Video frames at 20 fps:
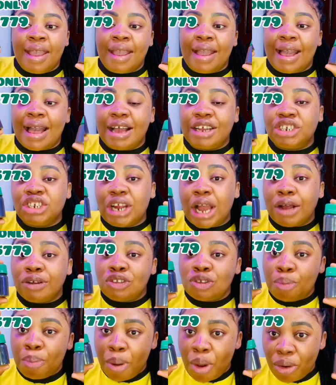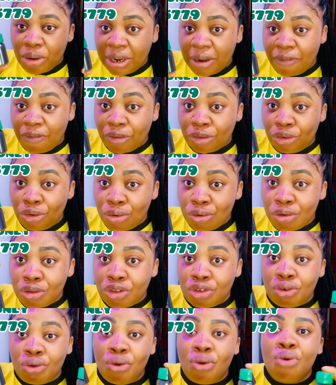cash out powder for
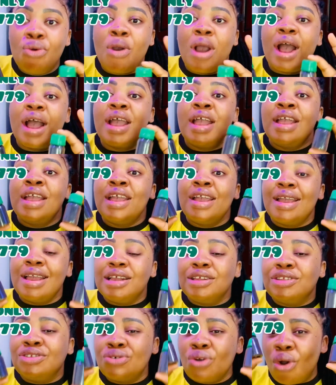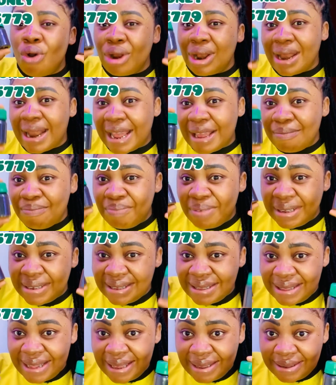those who are into online
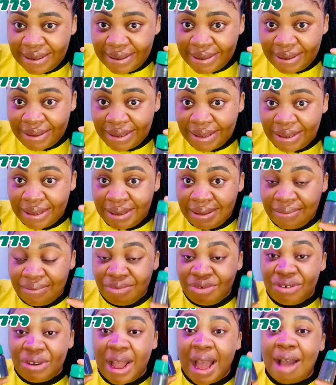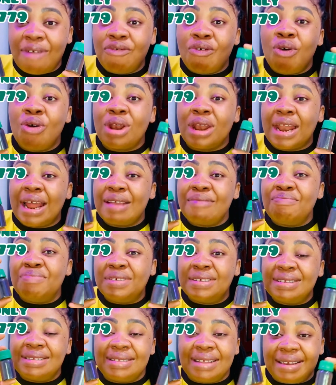business. You have online
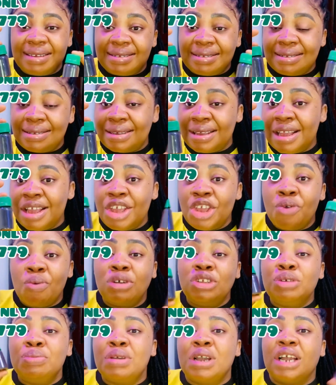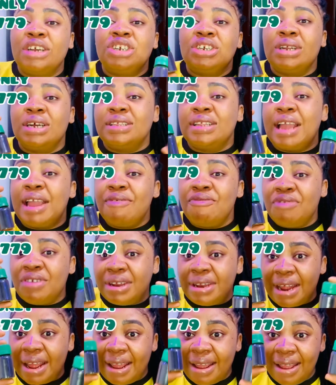business, you want to be cashing out every
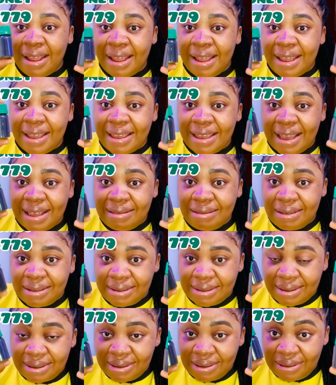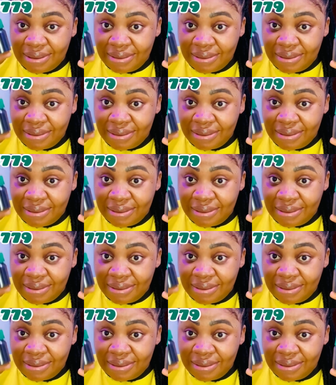day, get this